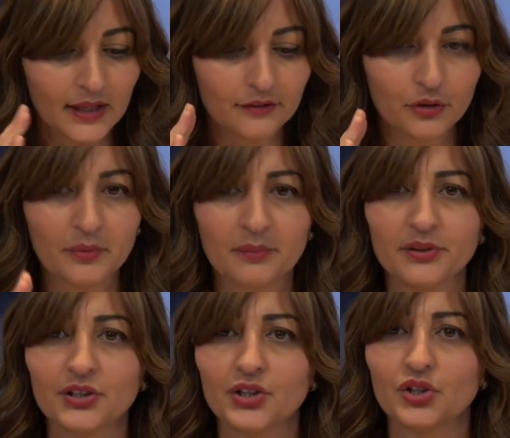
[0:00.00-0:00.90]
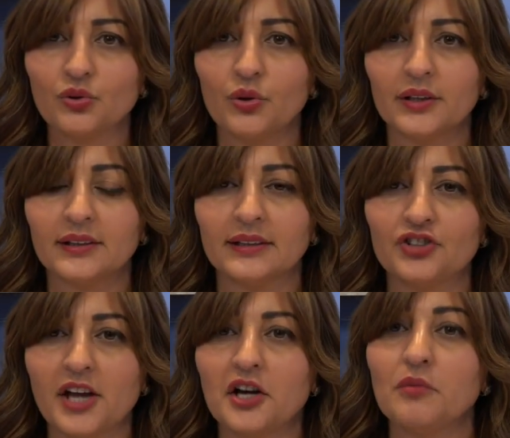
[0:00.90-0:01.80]
If you remember the story, that
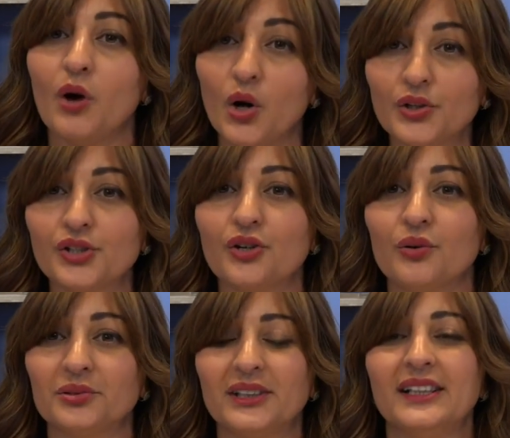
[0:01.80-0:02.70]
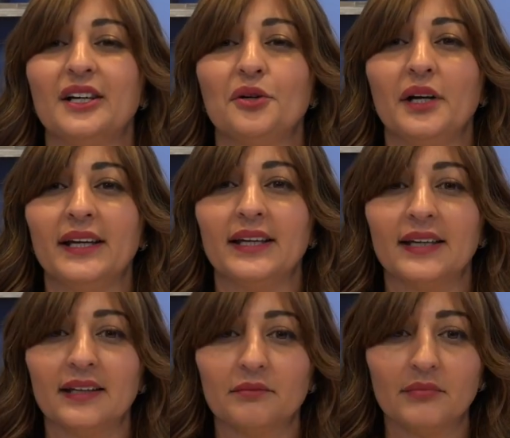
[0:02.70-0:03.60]
Jacob also
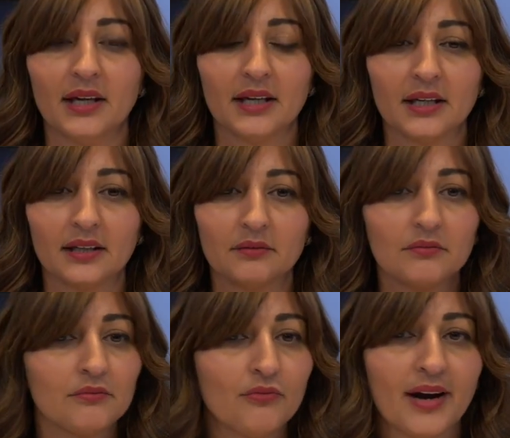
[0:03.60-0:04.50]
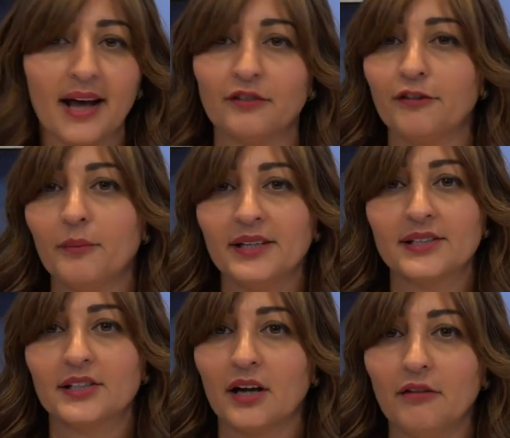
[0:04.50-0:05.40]
went out from
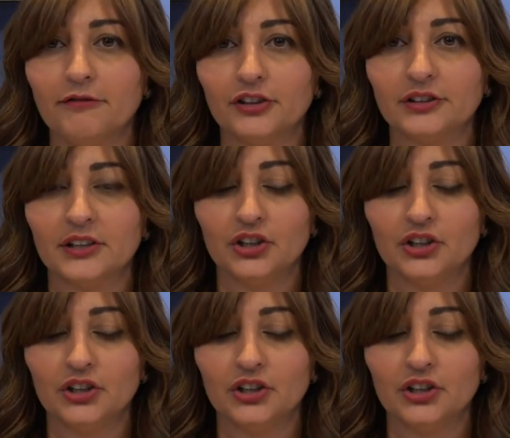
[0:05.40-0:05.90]
his comfort.